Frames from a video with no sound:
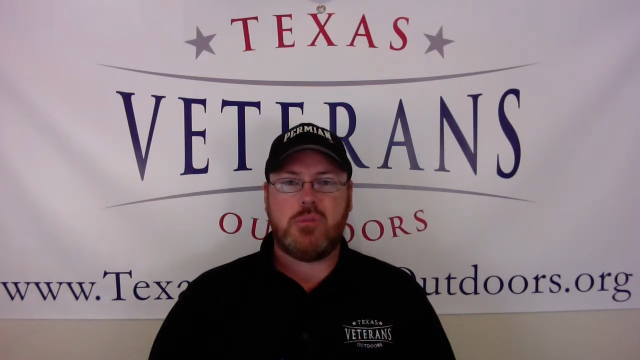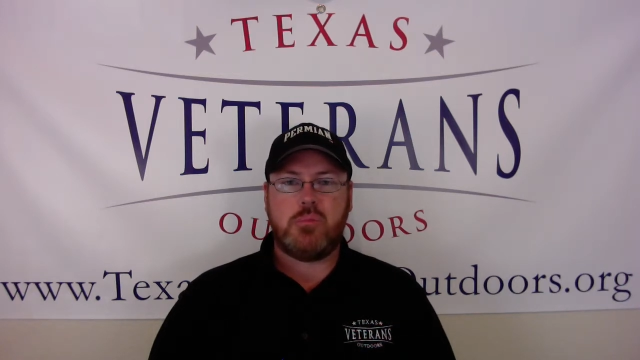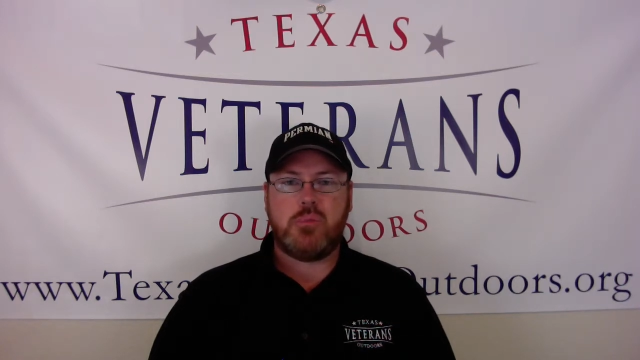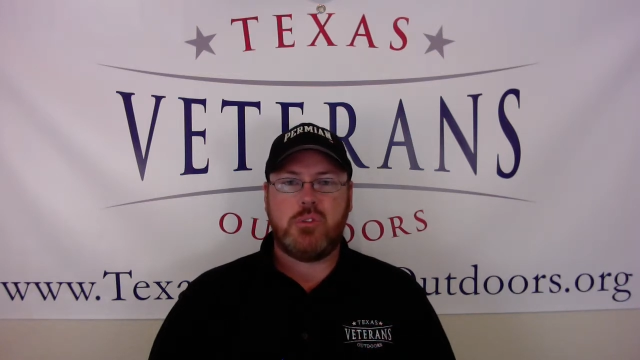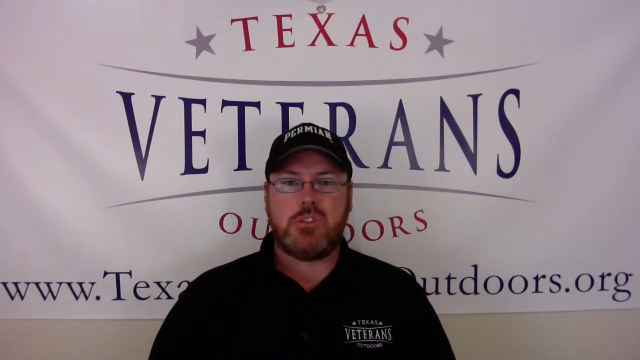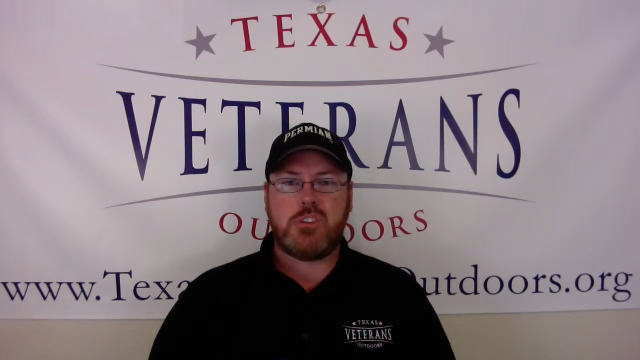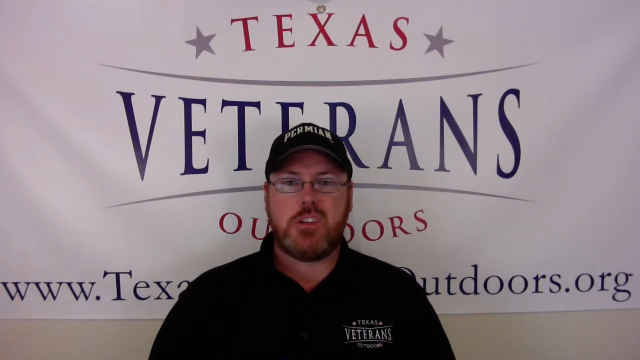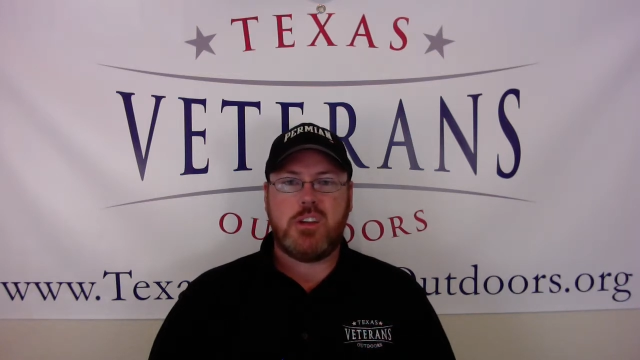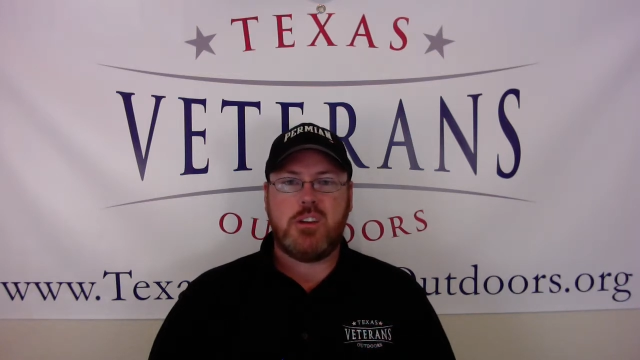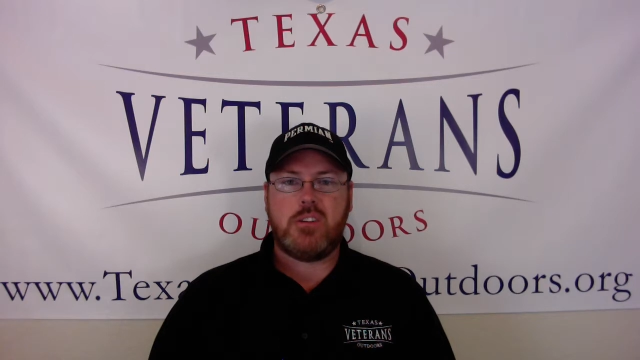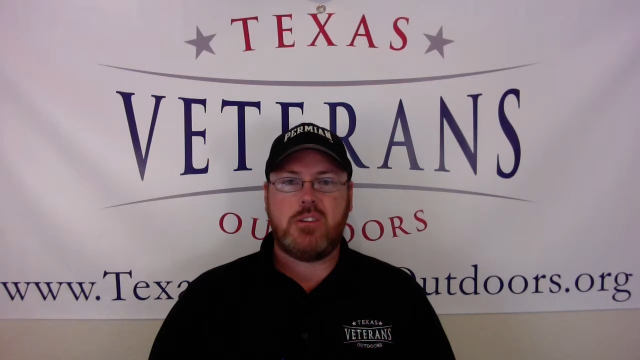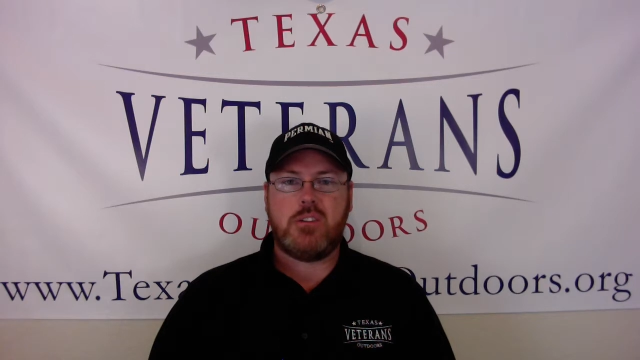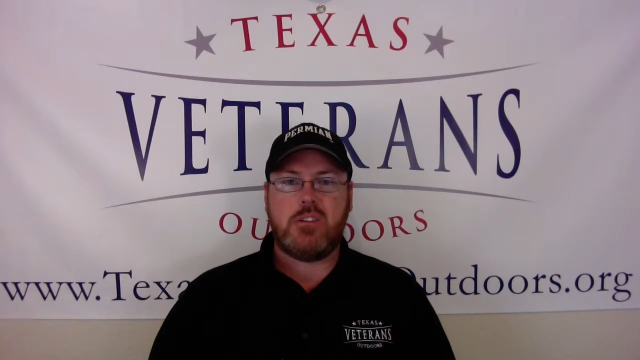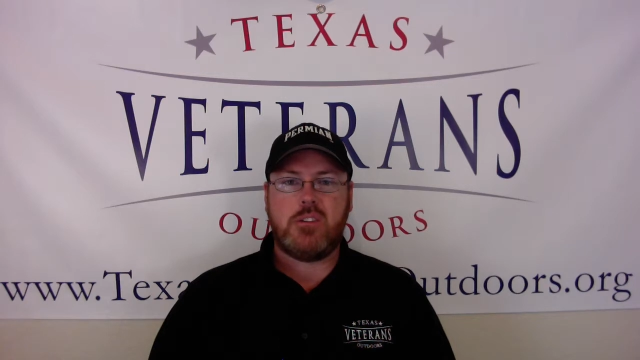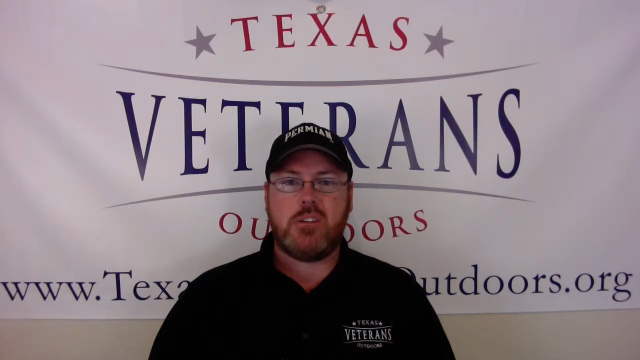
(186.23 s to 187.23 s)
to put
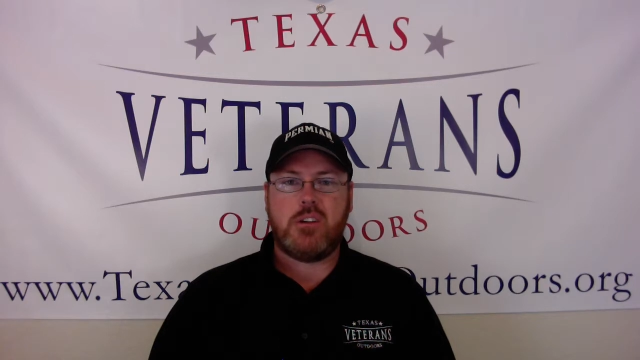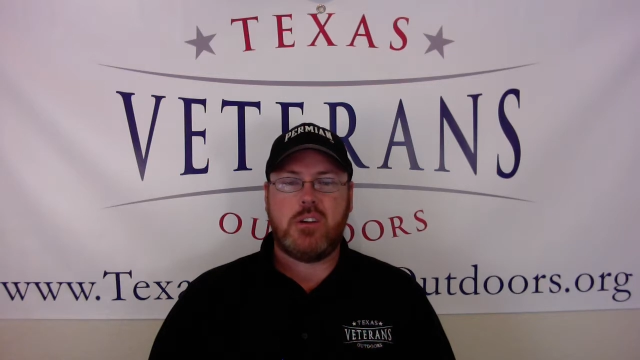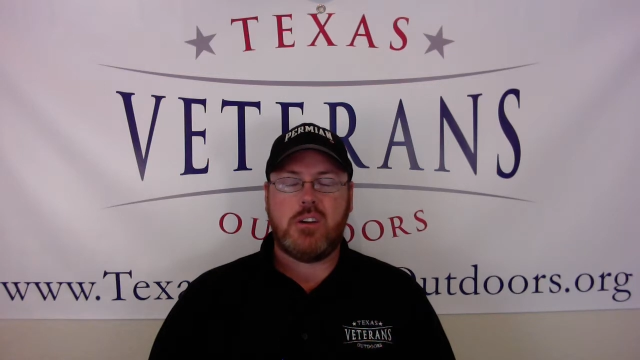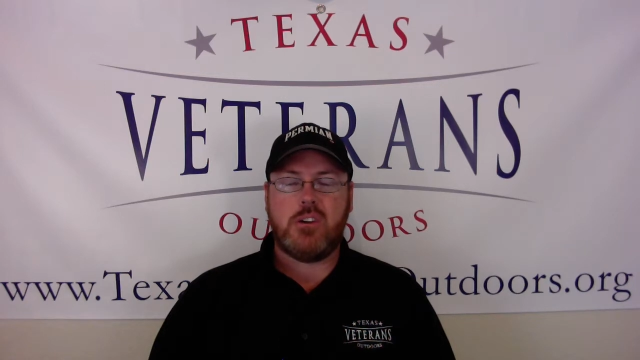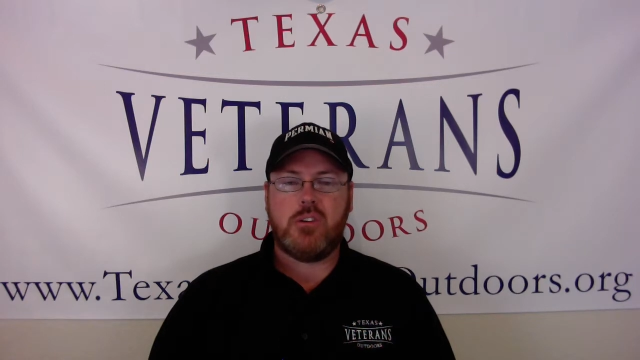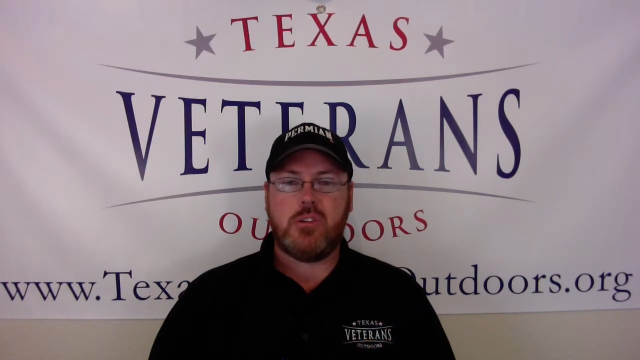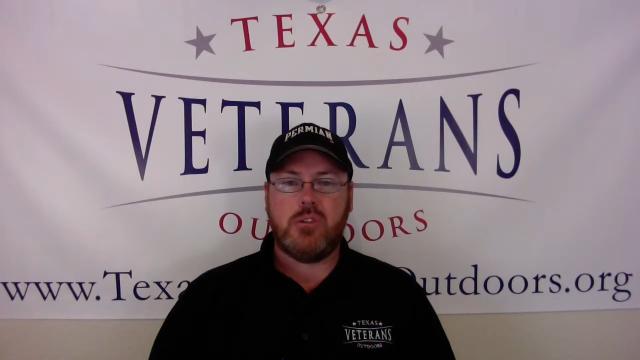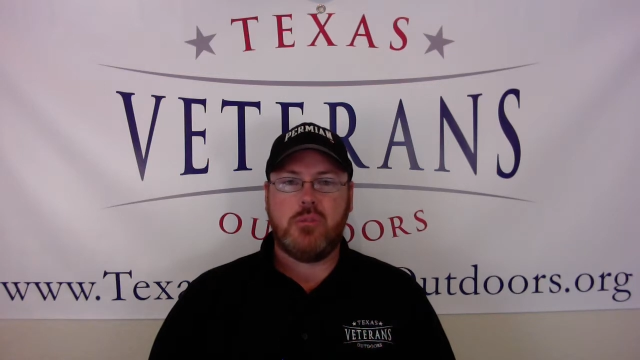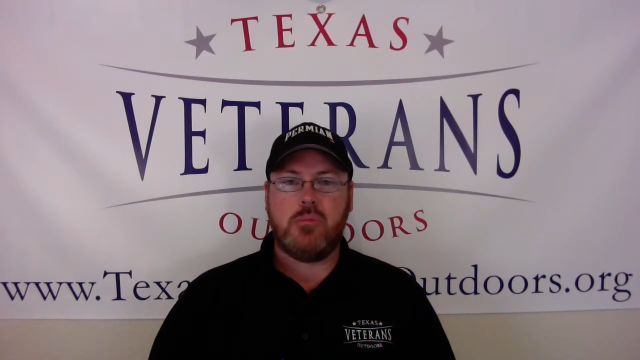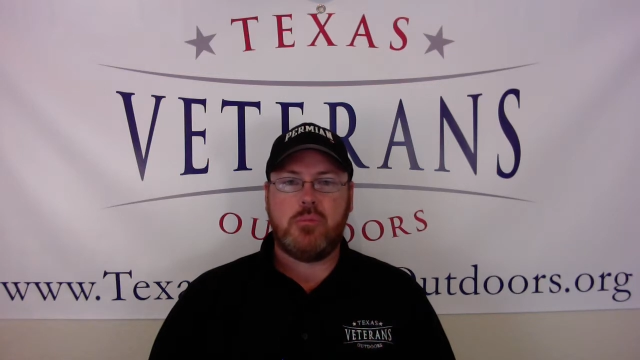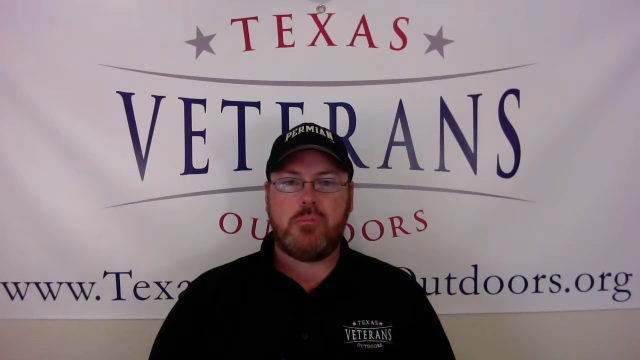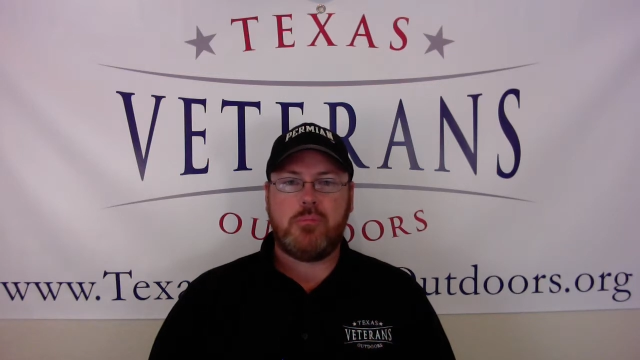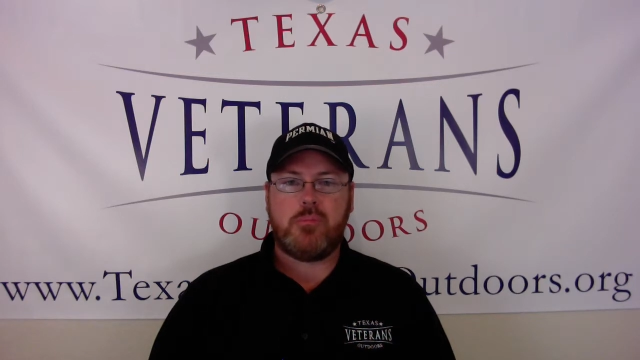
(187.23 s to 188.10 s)
together a group